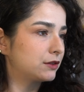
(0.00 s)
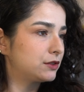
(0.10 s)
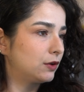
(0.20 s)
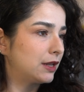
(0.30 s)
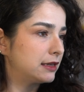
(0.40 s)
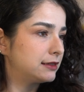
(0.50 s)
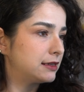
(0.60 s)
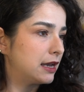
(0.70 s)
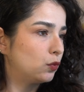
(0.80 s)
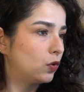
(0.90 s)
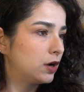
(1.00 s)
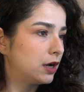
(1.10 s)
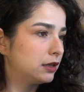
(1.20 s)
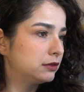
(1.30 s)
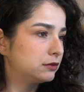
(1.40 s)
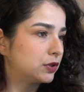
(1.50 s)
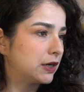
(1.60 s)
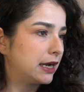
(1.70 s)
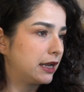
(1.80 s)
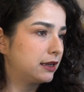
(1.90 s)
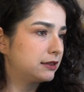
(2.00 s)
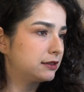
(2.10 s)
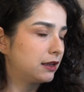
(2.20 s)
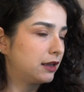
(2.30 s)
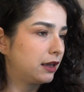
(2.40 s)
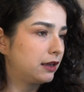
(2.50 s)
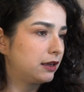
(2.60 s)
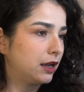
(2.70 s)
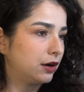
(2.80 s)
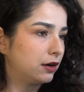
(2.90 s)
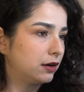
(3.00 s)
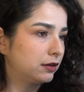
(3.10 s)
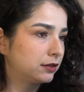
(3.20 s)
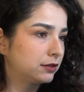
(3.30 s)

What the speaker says: So let's add one right here.